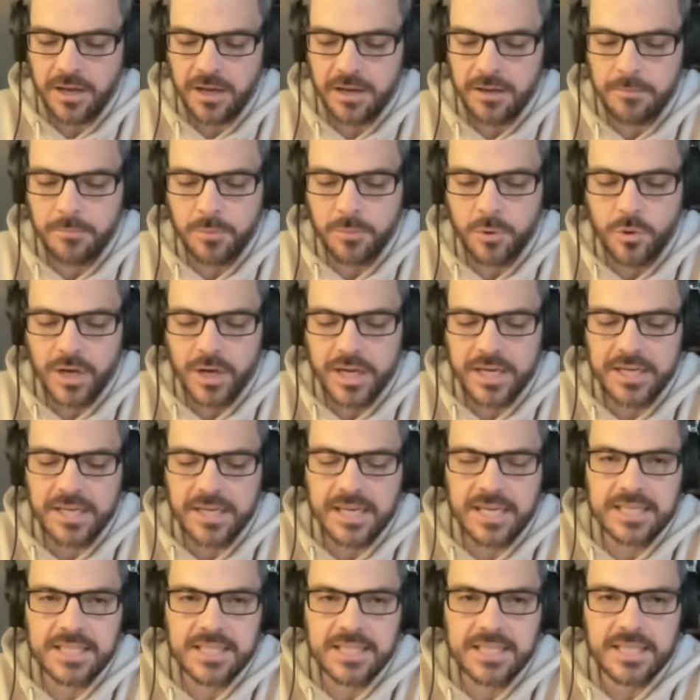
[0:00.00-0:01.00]
point,
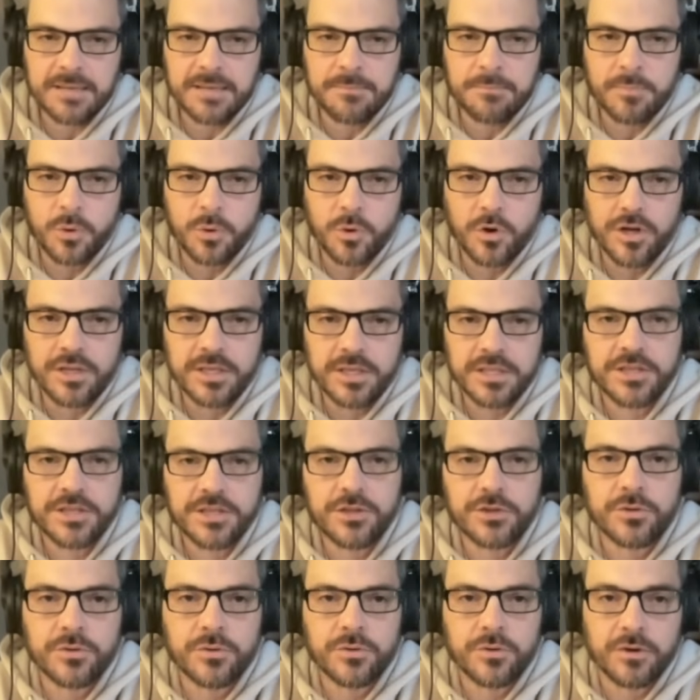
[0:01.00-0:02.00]
it's important
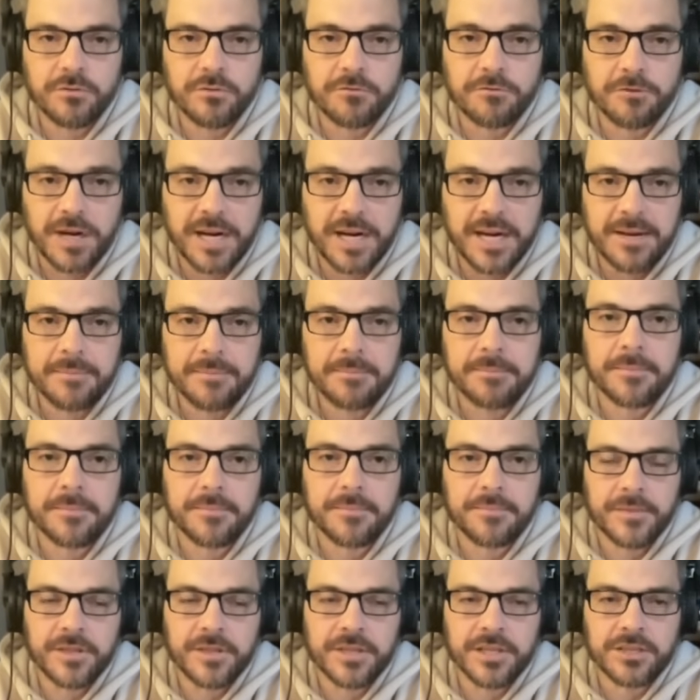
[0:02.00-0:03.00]
to frame
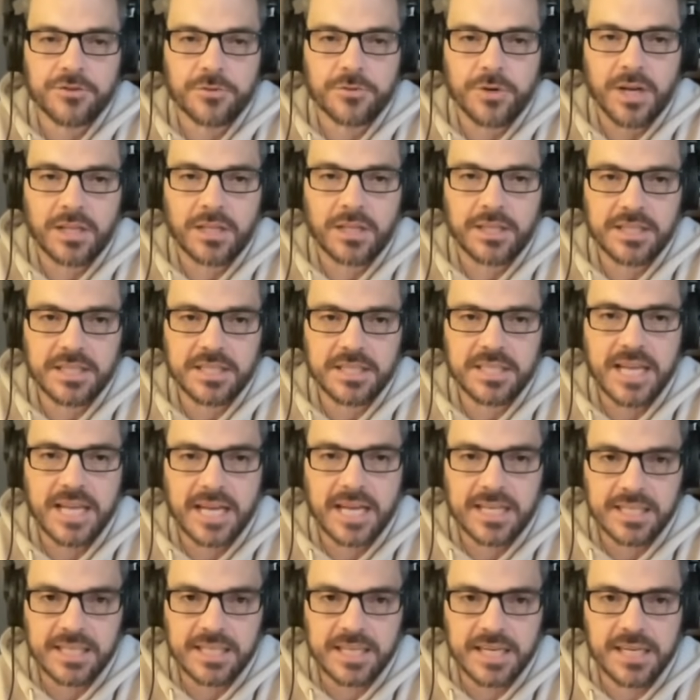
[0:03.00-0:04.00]
Nasrallah's
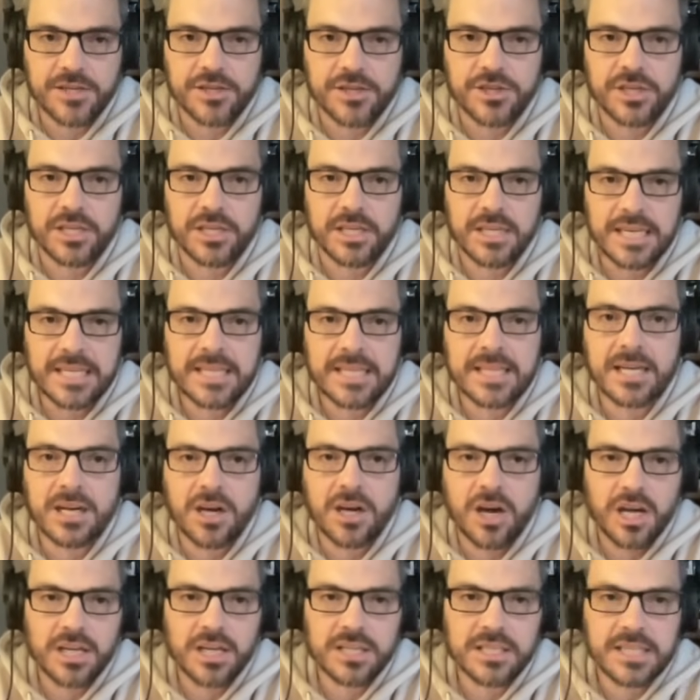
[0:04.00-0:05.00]
assassination in the
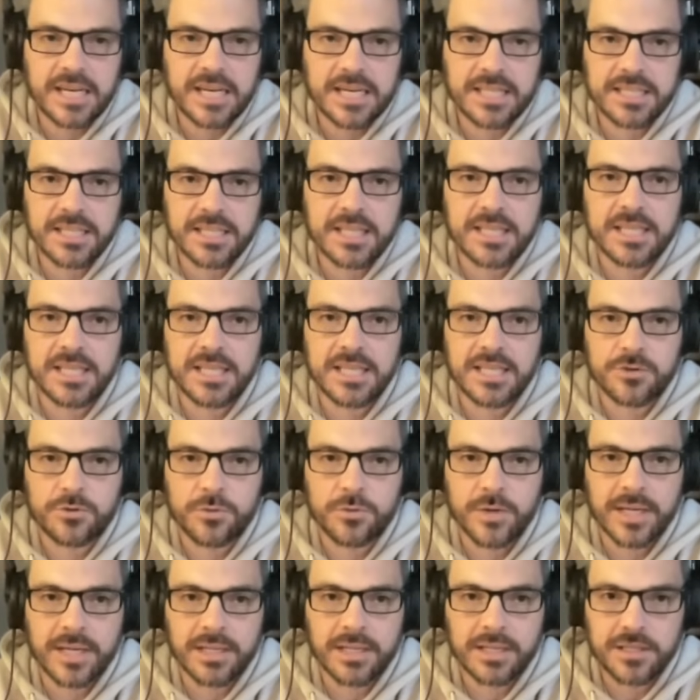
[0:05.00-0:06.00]
context that the
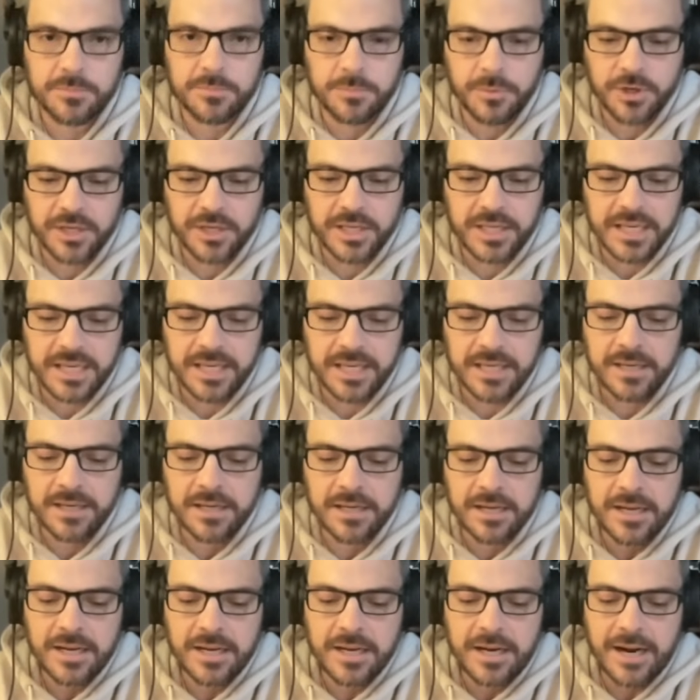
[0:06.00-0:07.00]
Israelis put it in.
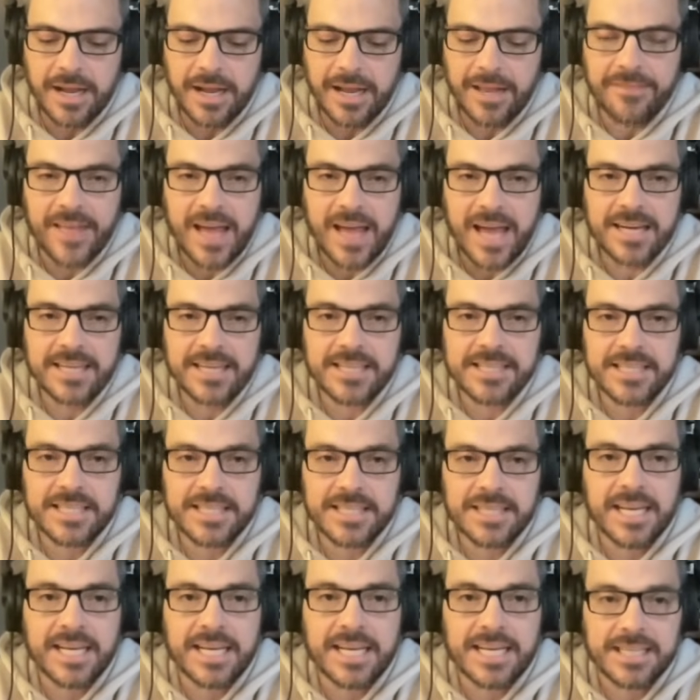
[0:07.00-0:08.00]
And that is
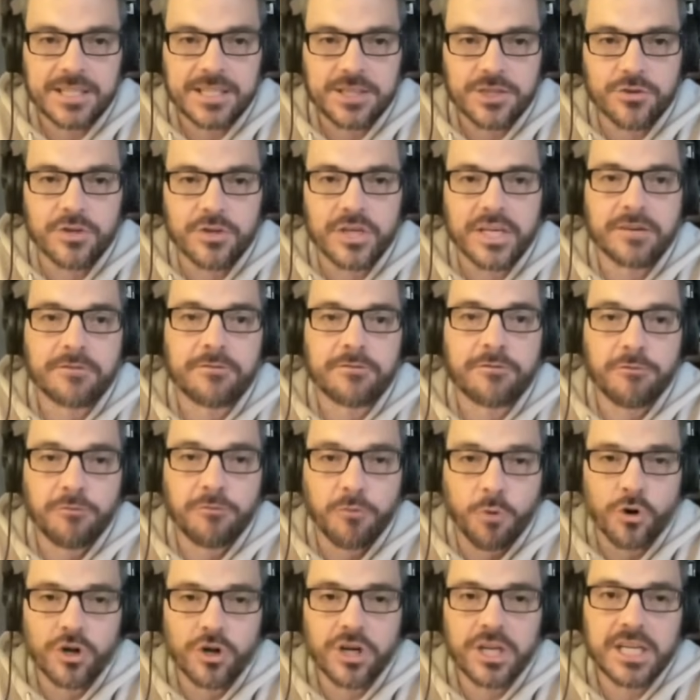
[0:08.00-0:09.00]
in a history,
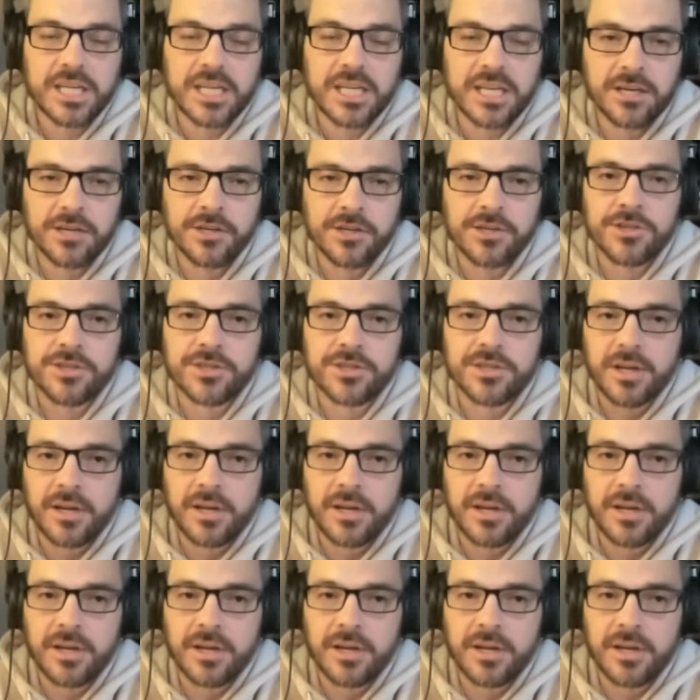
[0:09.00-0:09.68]
40 years